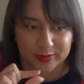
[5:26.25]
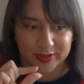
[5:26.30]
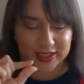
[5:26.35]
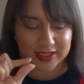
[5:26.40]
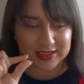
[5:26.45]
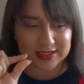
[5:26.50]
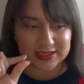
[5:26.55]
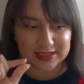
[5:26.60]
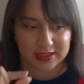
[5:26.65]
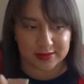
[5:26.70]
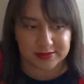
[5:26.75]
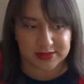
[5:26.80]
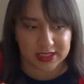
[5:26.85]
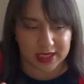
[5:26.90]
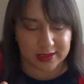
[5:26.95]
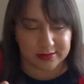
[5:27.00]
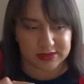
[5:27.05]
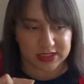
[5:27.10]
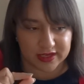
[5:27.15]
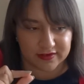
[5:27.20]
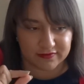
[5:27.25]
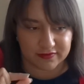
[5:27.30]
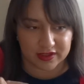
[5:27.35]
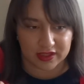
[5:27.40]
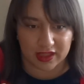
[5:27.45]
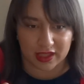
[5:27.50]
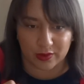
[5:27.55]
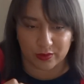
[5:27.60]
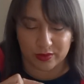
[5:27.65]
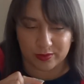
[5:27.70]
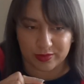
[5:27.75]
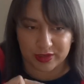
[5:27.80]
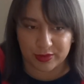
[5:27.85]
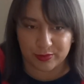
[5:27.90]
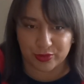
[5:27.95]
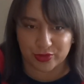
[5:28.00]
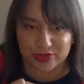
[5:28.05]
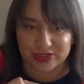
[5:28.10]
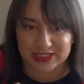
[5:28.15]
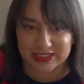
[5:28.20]
Because sometimes I feel like when
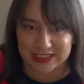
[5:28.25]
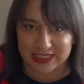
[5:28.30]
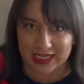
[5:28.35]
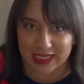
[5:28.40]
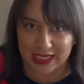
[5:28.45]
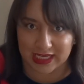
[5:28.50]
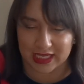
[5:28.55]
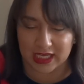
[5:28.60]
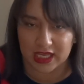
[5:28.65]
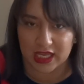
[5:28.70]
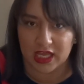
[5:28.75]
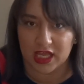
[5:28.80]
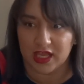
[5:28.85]
people sing,